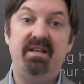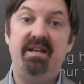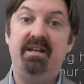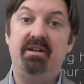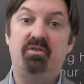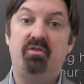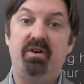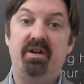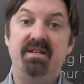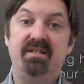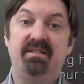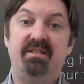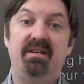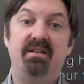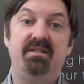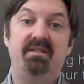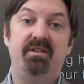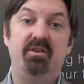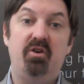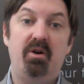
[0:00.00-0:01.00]
increased
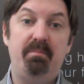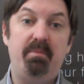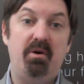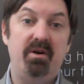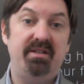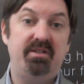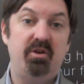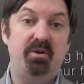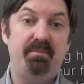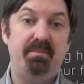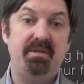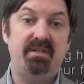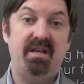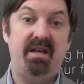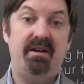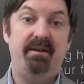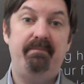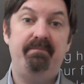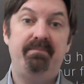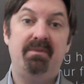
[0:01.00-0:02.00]
0.2%
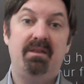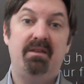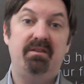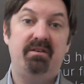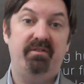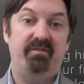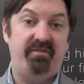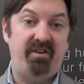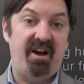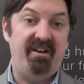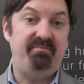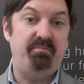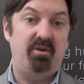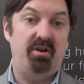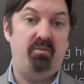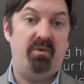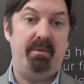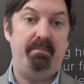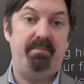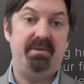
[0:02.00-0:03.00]
to
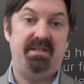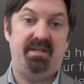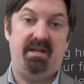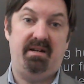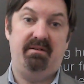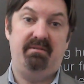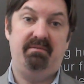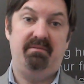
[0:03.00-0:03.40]
5.1%.